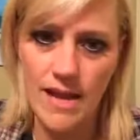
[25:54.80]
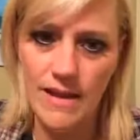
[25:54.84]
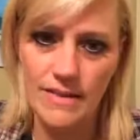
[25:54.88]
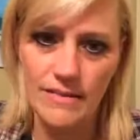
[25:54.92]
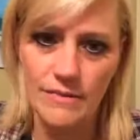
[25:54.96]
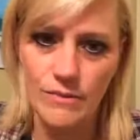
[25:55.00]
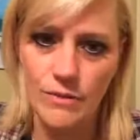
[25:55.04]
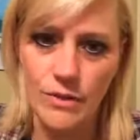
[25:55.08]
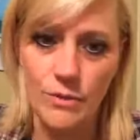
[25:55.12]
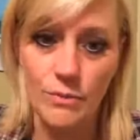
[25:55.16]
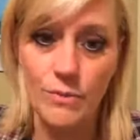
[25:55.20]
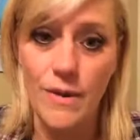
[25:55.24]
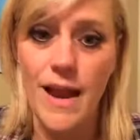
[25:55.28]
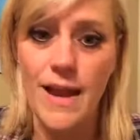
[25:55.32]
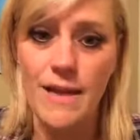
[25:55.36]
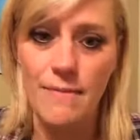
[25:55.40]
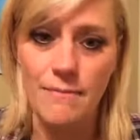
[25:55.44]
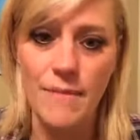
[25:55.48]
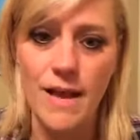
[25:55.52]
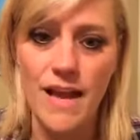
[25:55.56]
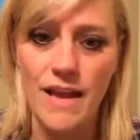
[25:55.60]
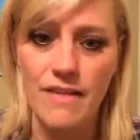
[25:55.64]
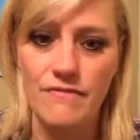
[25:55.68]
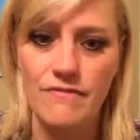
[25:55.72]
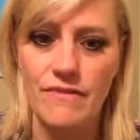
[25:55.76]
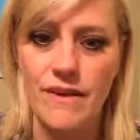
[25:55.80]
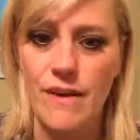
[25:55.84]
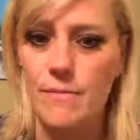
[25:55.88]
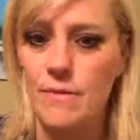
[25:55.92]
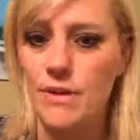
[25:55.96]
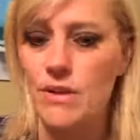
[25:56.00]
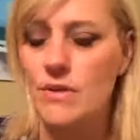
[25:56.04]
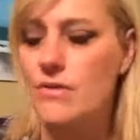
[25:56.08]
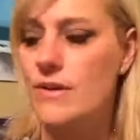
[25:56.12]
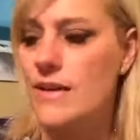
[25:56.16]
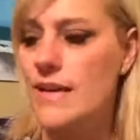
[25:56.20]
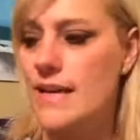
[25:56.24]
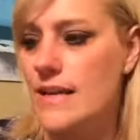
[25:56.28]
the right mind frame to
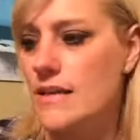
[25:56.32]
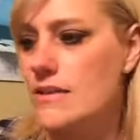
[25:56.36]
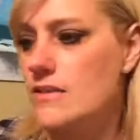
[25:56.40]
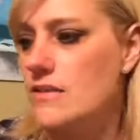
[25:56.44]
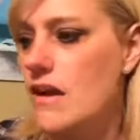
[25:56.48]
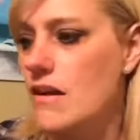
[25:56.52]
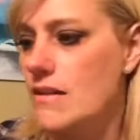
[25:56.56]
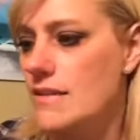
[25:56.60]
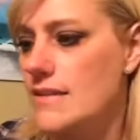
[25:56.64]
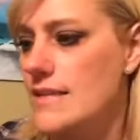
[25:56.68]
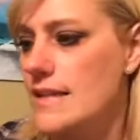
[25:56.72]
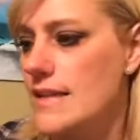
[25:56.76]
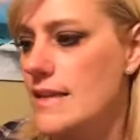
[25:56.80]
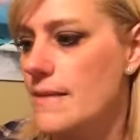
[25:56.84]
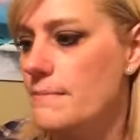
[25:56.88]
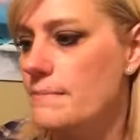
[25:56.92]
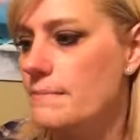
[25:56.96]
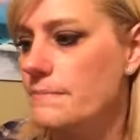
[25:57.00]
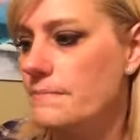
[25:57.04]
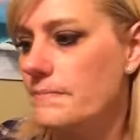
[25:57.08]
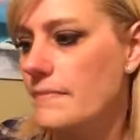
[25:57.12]
go ahead and talk to them.